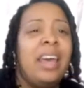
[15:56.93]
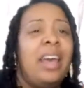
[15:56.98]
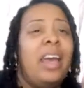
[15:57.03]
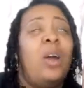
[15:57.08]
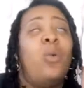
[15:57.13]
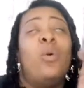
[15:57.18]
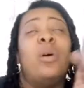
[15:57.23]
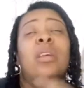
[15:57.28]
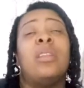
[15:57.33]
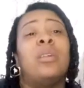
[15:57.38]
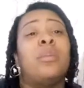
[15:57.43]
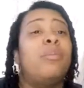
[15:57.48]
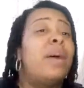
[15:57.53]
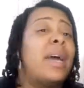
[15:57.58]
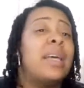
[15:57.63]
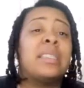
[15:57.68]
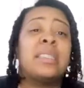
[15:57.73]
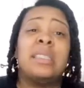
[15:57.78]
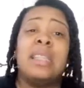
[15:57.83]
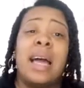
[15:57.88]
And one of the
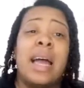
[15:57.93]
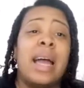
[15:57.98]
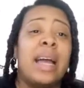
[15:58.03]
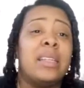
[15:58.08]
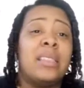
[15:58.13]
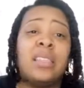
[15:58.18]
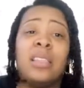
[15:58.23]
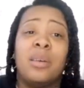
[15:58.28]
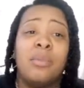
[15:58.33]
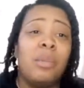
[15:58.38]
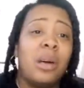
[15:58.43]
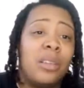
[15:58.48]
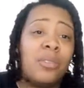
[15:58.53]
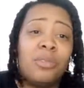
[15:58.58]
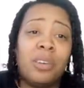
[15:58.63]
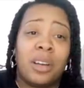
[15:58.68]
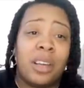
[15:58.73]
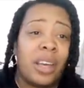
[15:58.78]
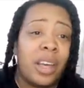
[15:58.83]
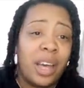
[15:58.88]
best lines of the
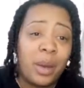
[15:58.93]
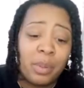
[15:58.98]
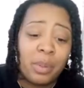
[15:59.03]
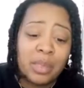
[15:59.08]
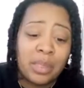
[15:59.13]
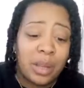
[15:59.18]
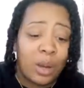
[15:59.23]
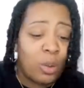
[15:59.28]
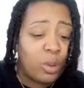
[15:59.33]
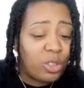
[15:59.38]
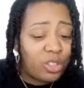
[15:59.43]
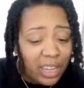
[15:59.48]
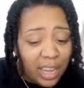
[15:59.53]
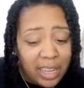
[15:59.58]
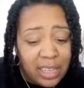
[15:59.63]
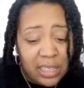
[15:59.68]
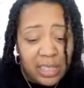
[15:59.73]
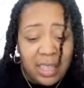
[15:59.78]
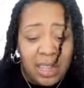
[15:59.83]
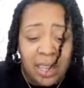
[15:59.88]
motherfucking episode,
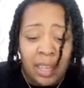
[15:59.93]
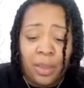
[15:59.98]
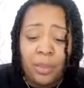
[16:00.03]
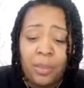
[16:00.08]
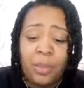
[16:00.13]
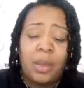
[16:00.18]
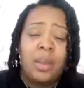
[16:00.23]
Shay said,